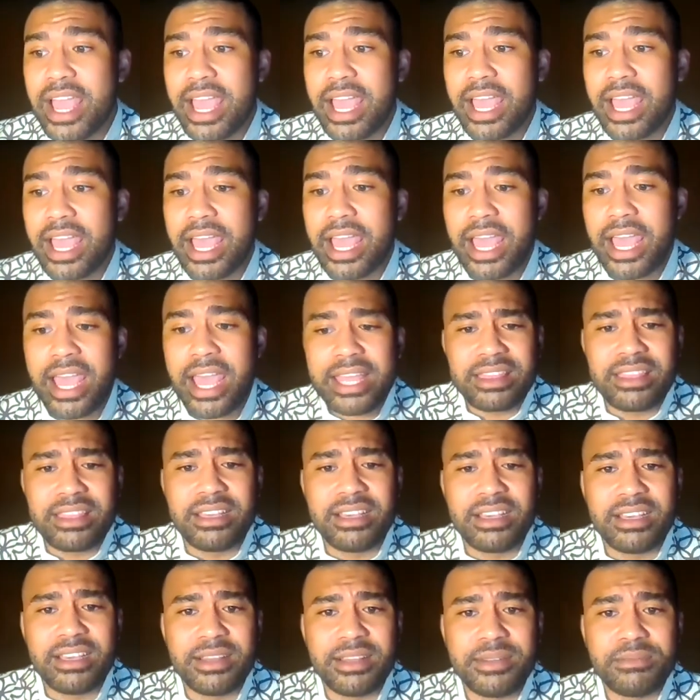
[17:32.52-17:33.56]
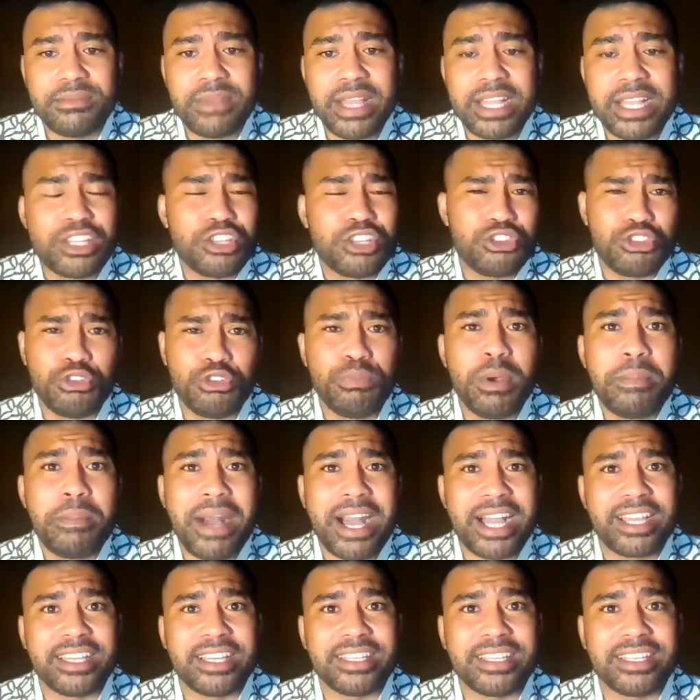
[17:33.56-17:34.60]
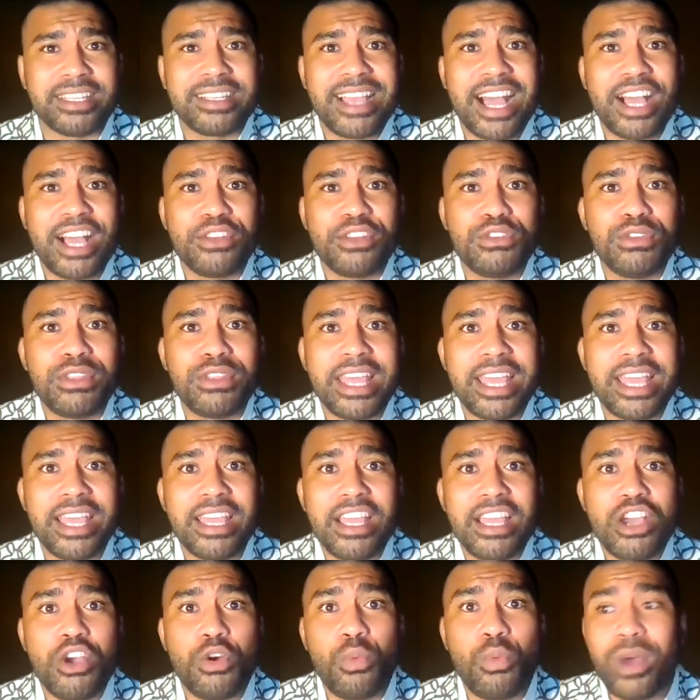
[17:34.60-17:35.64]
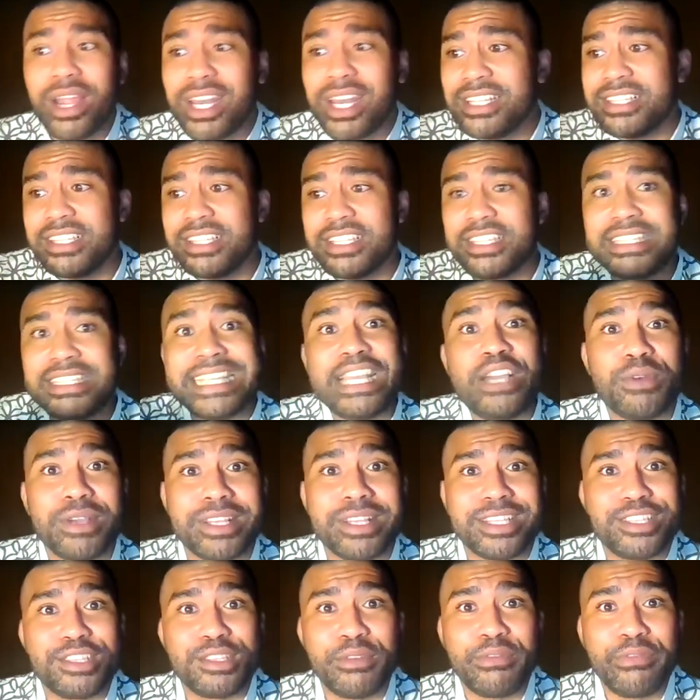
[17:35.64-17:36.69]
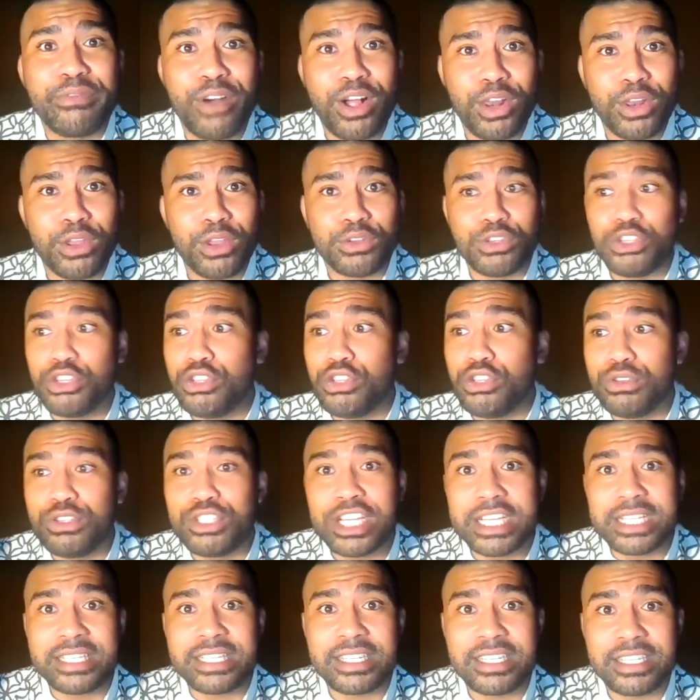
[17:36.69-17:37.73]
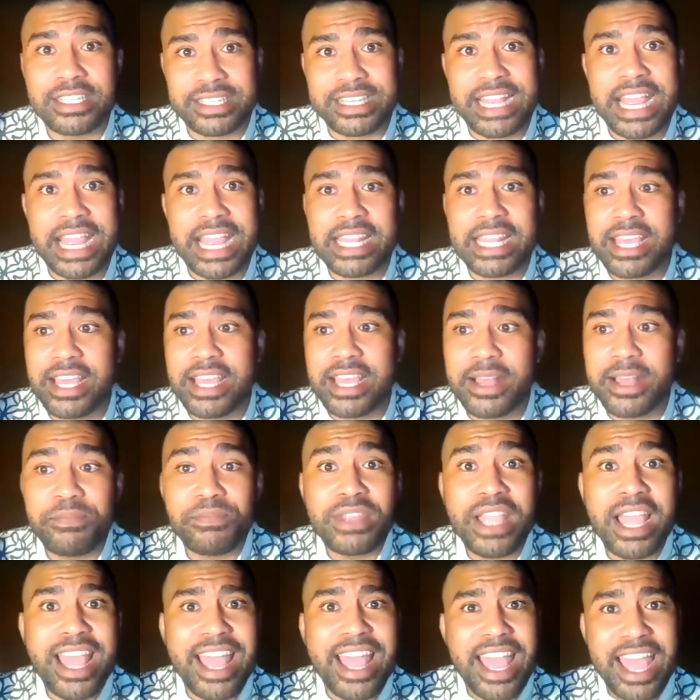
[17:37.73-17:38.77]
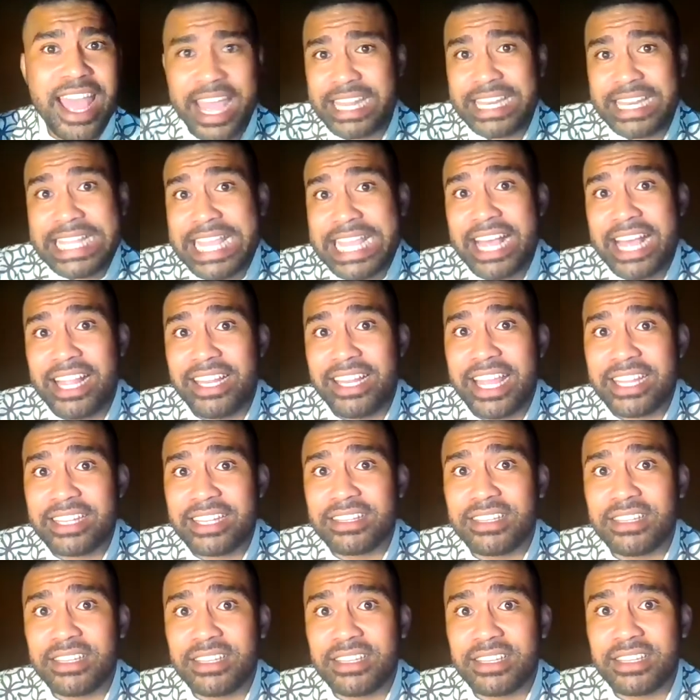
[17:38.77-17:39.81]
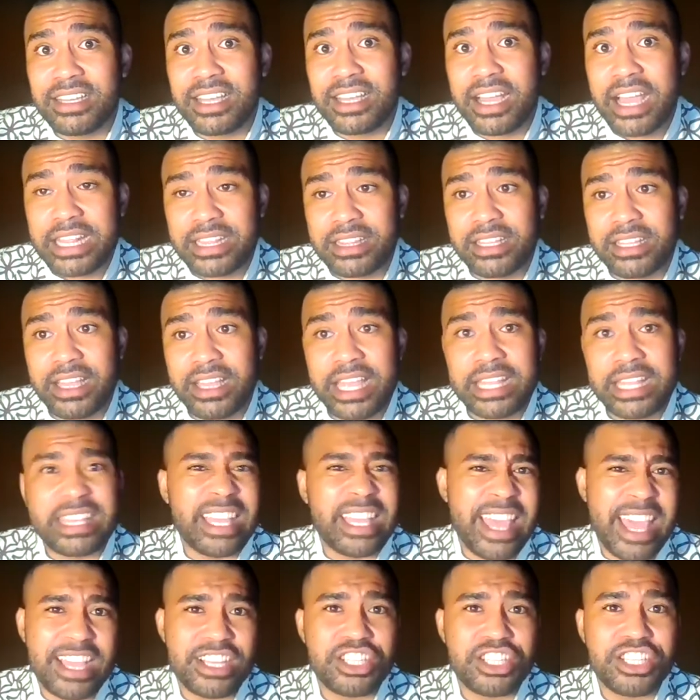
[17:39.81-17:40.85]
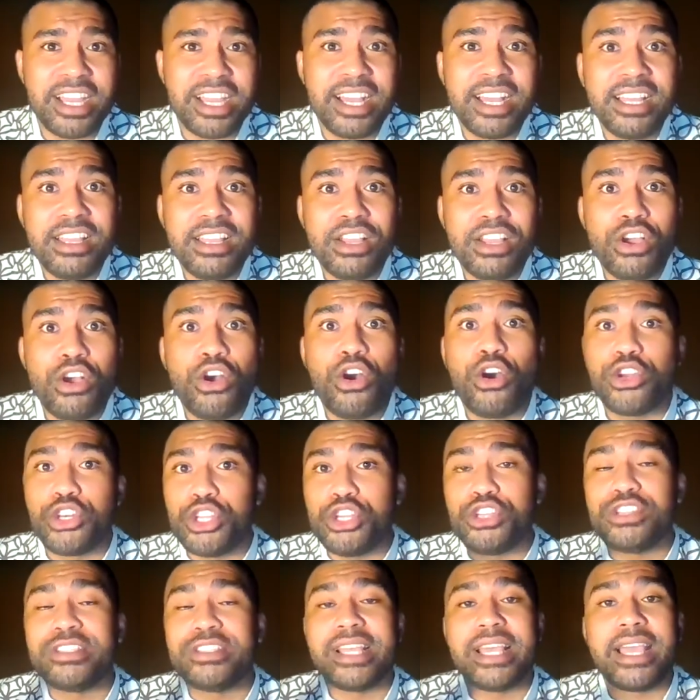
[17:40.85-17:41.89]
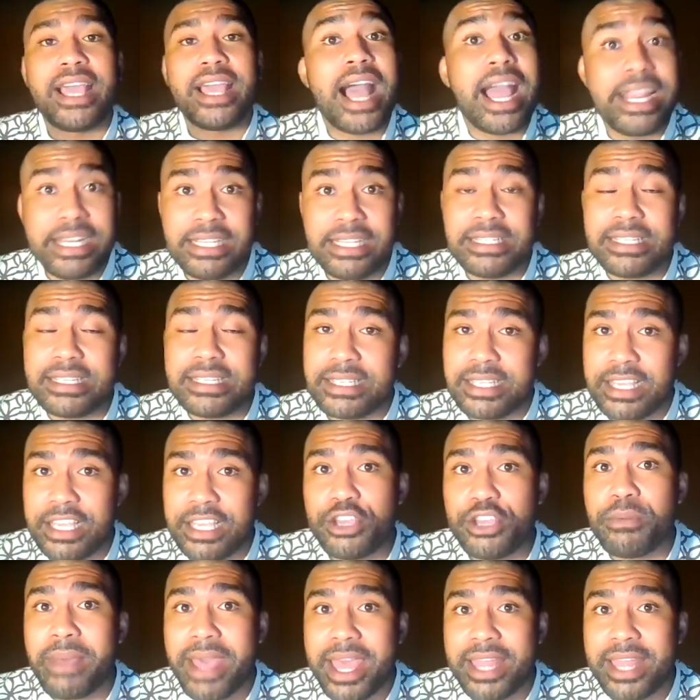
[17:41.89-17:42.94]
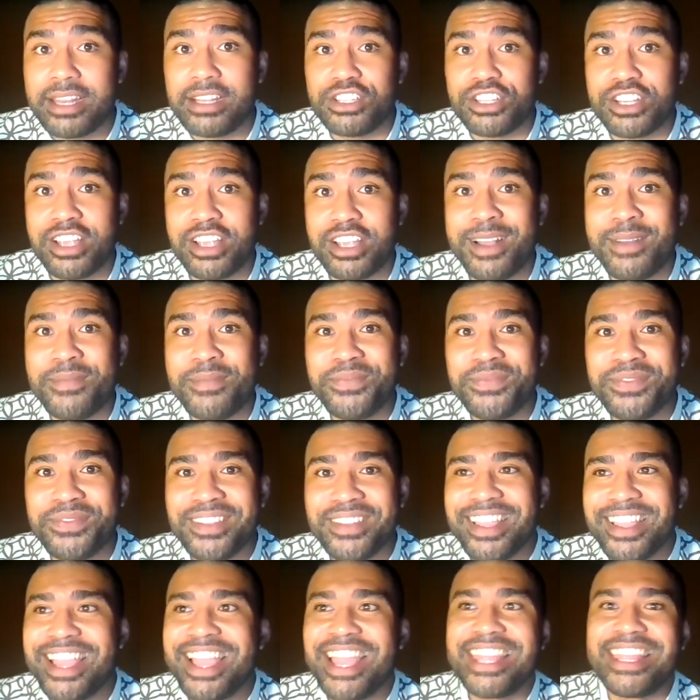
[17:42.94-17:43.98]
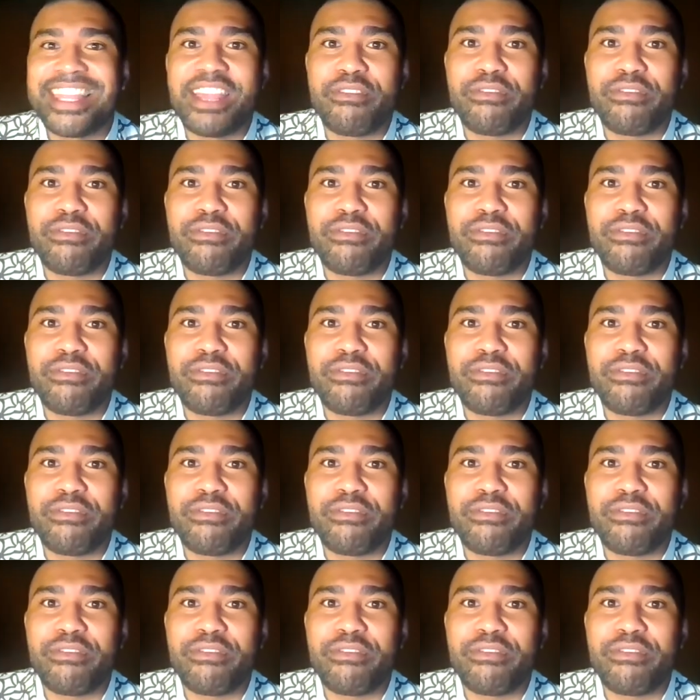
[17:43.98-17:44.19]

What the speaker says: at the supermarket. What is the sequence to follow? Do you just stand there and yell at the cashier, or do you say, I need to see your manager, and then